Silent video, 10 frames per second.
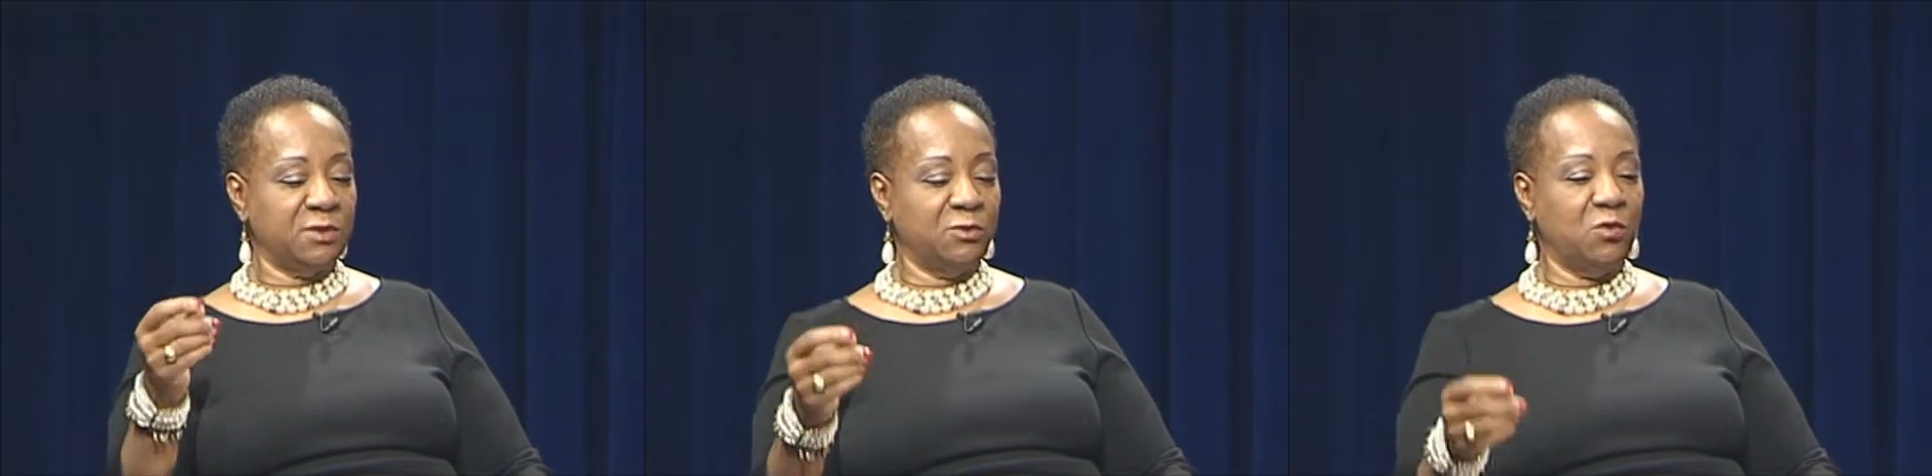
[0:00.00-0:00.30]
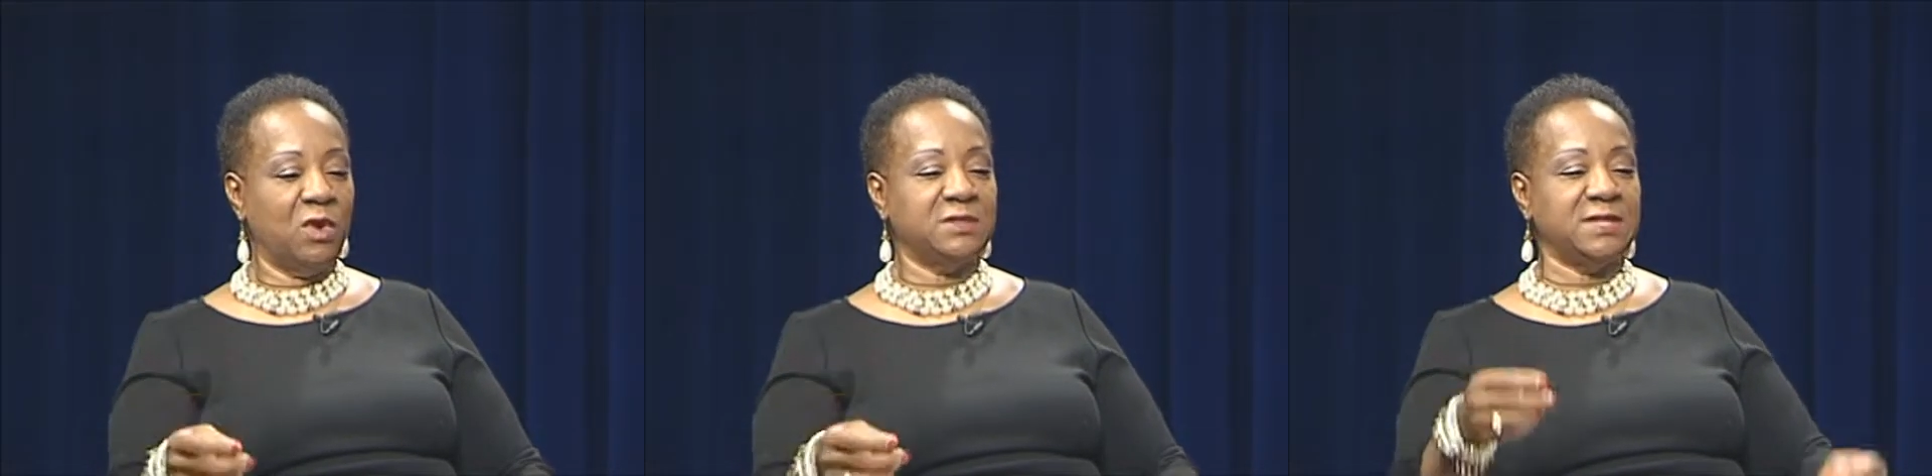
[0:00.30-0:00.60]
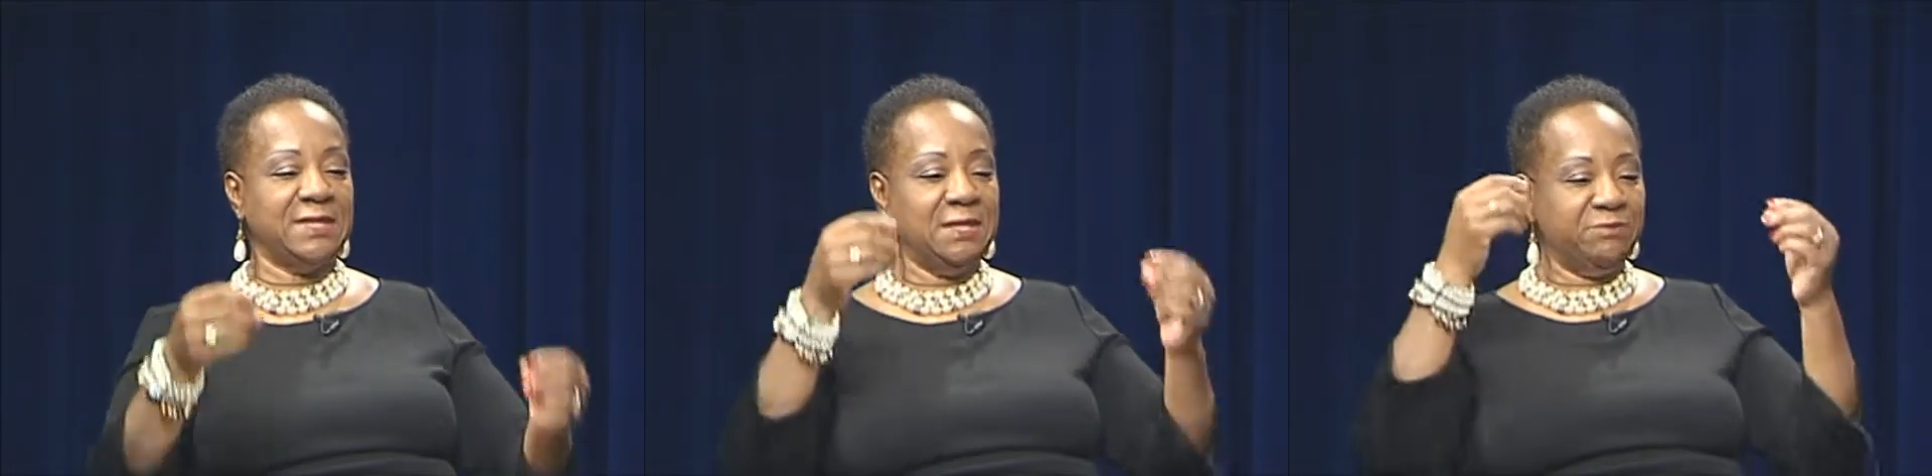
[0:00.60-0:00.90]
are the ones
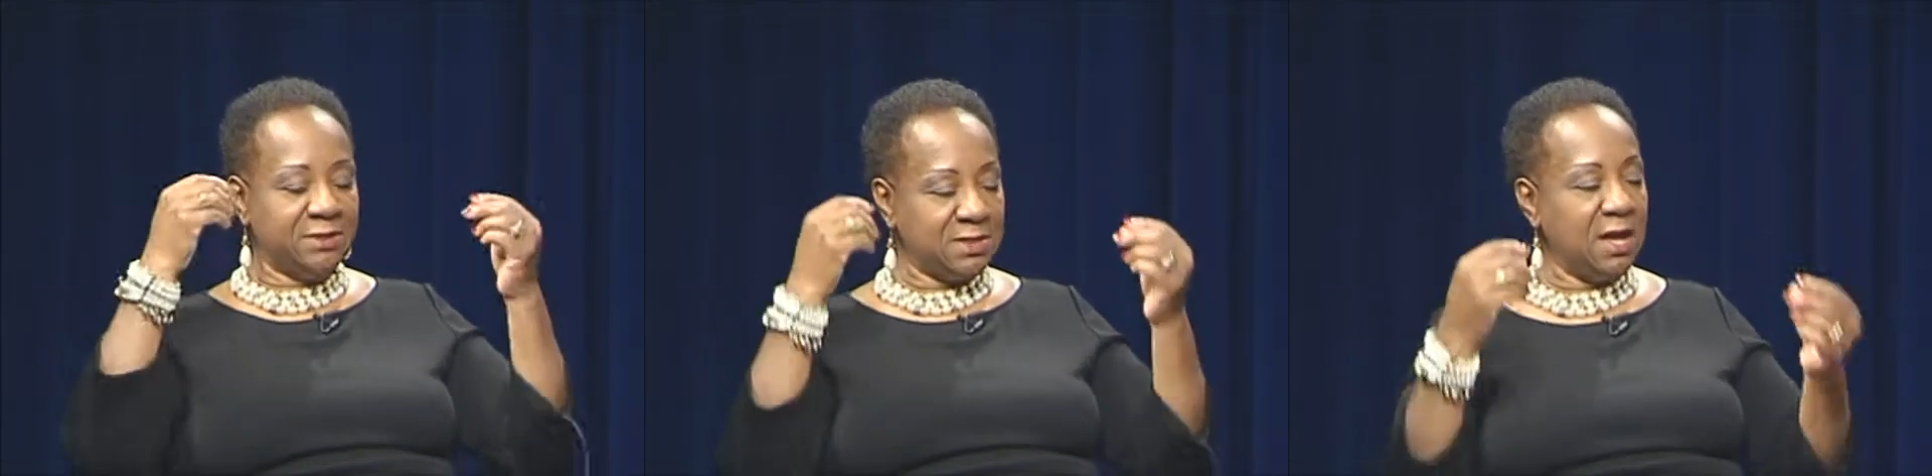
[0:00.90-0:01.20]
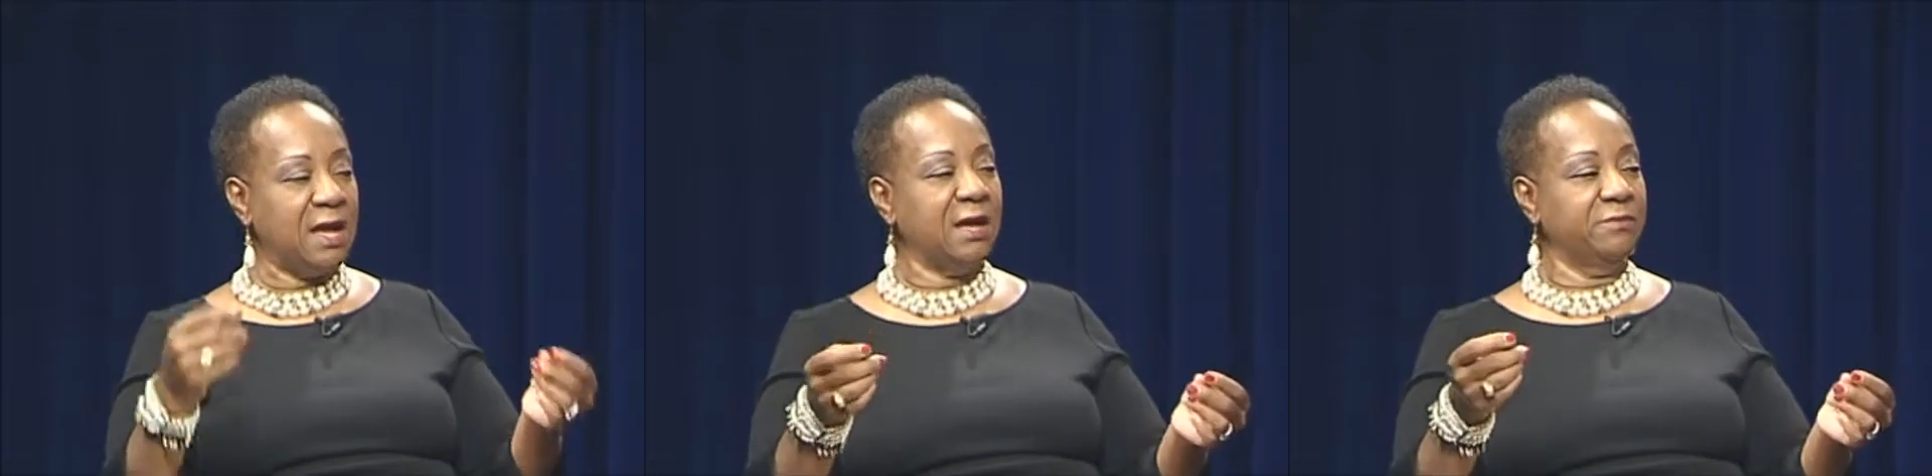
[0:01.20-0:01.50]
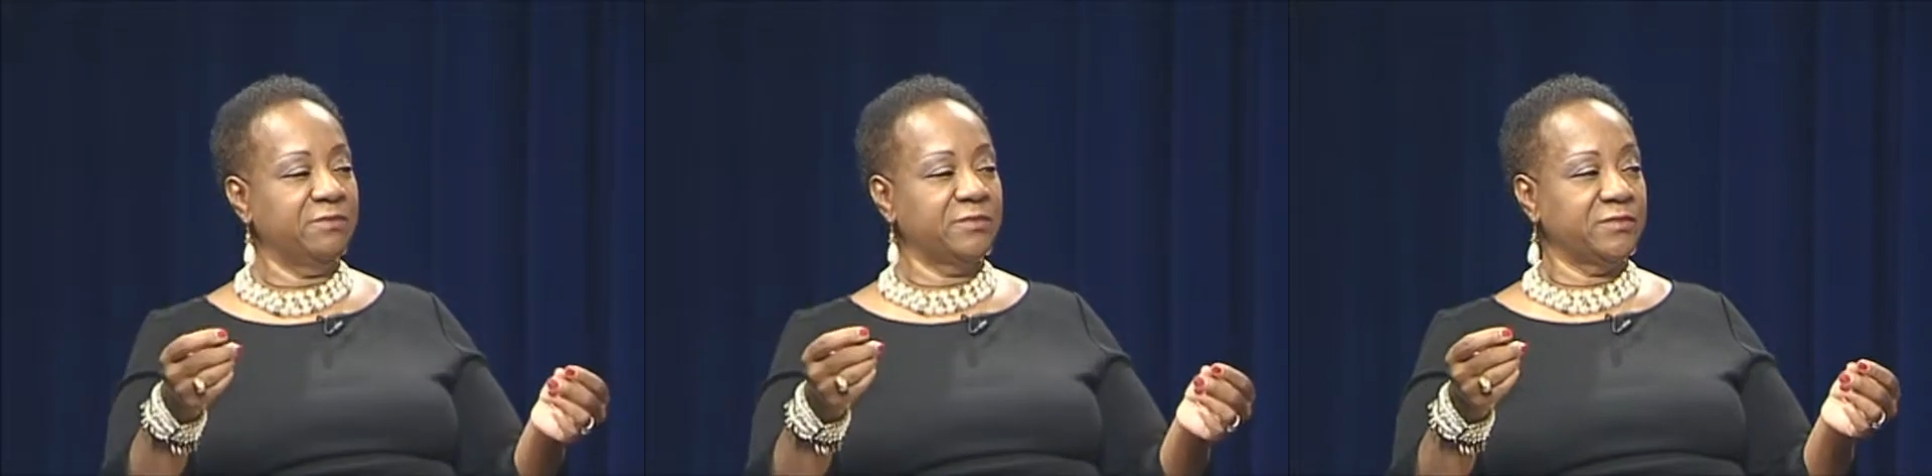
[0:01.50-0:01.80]
that keep the time.